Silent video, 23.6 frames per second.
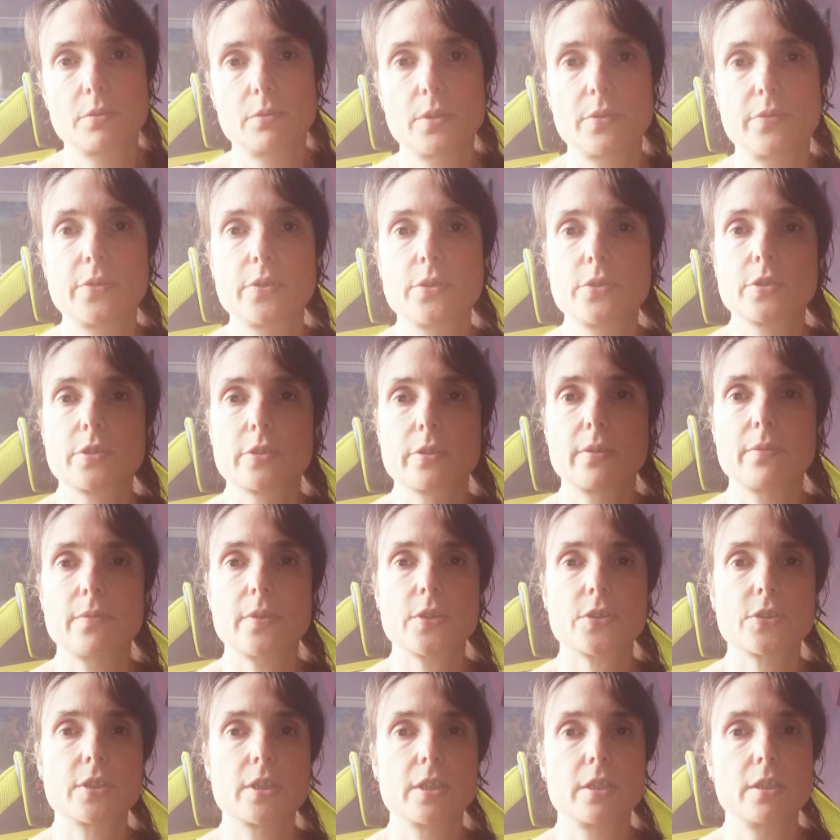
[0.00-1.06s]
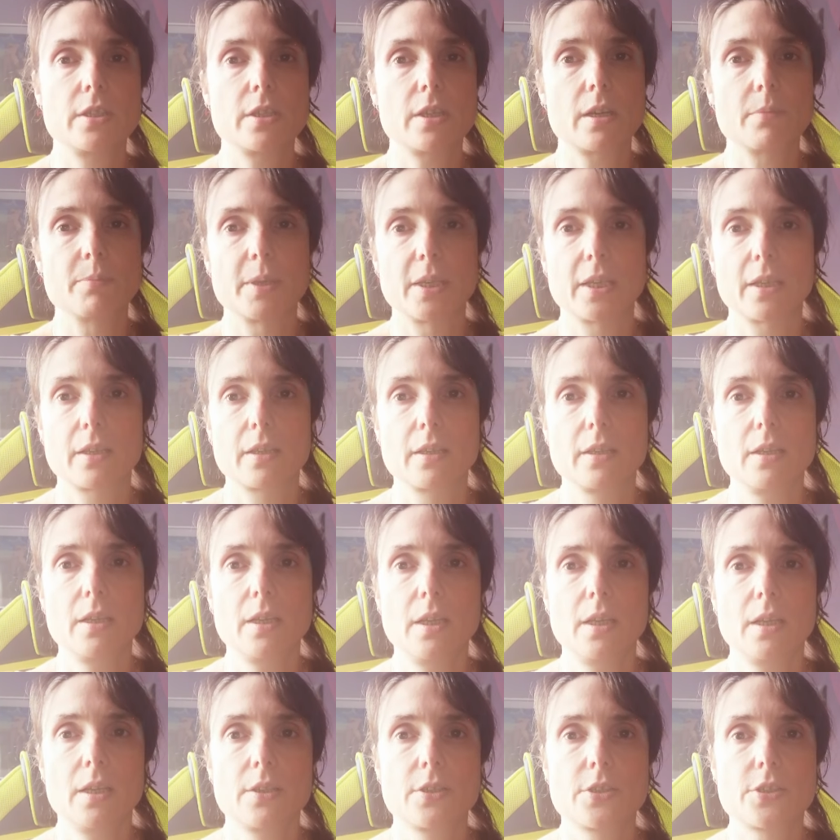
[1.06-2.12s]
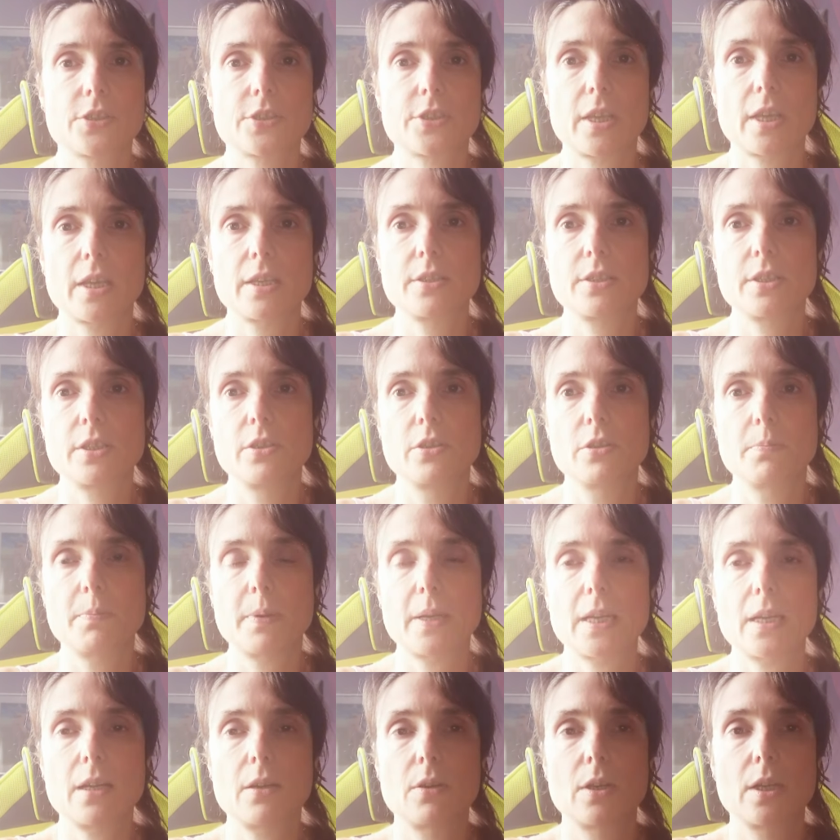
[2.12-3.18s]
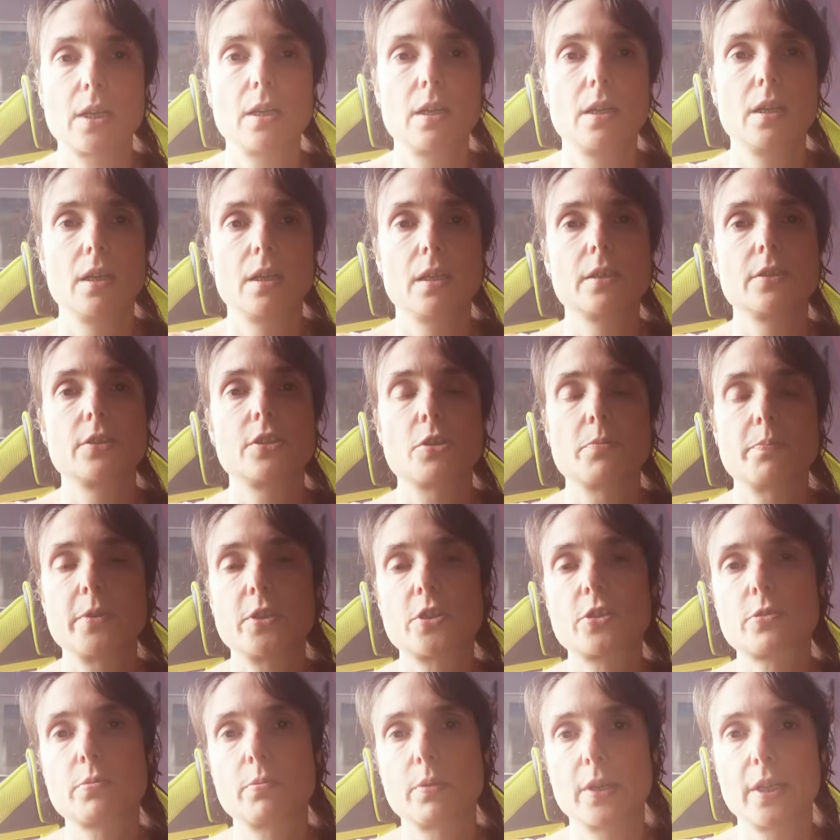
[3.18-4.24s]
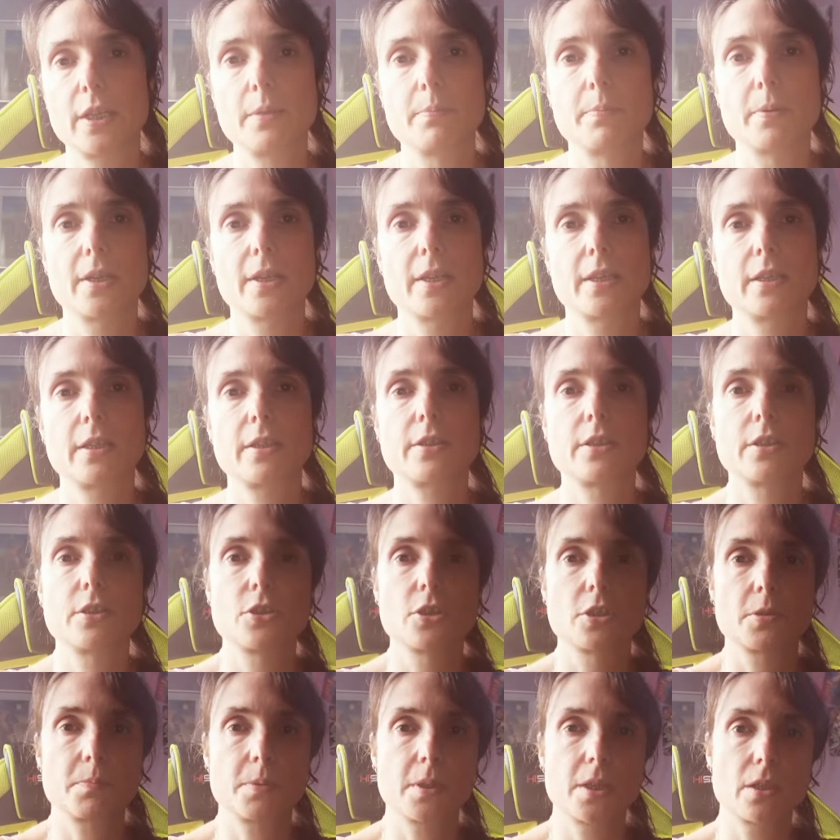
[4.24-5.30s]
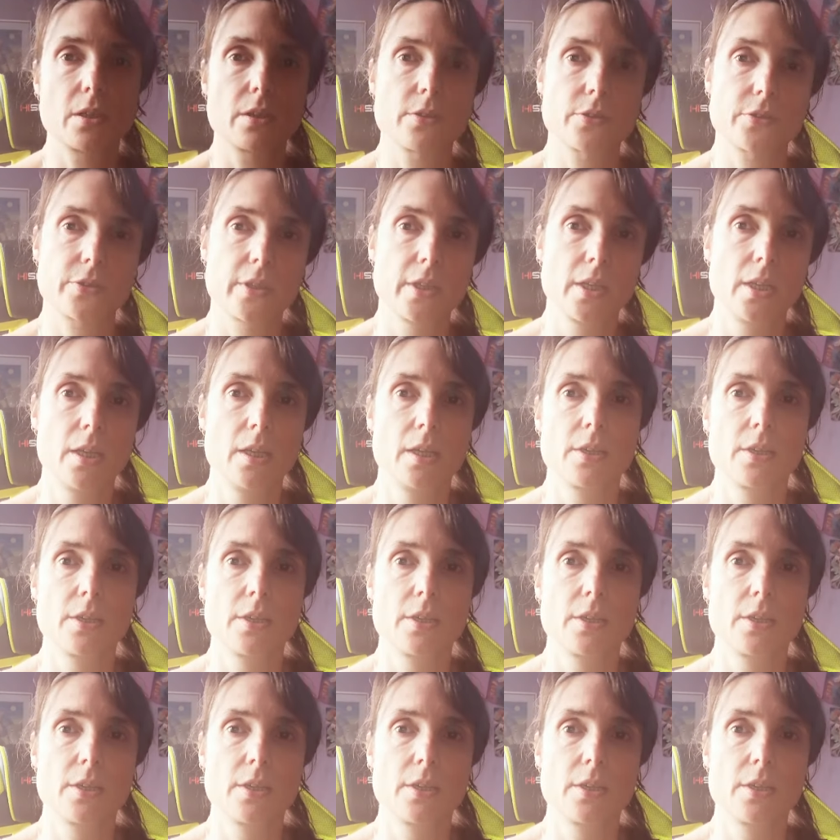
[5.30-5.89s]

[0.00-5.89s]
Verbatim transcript: Refuse to invest in numbing. Stand in your power and don't be swayed by anything just because.